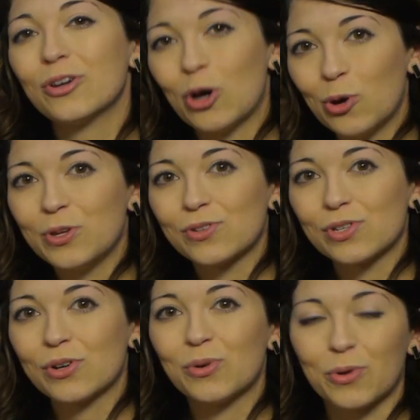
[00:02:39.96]
a home
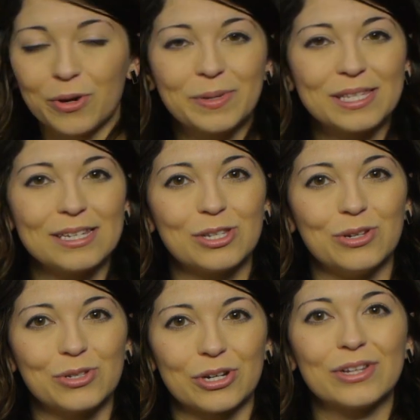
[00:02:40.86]
user or a business
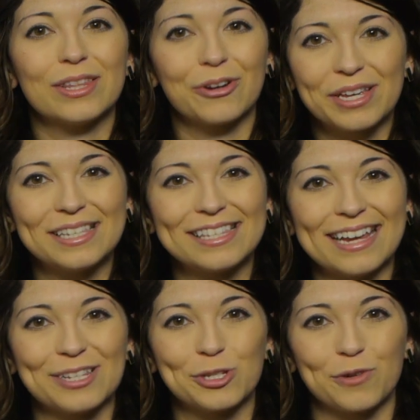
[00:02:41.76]
user, there is an
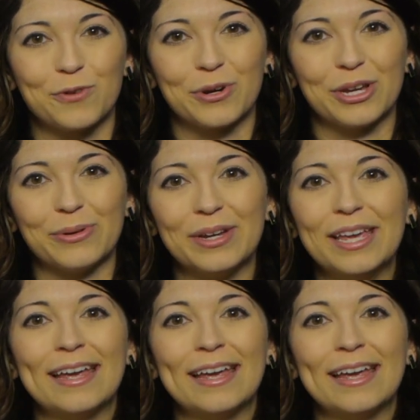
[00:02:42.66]
answer for you.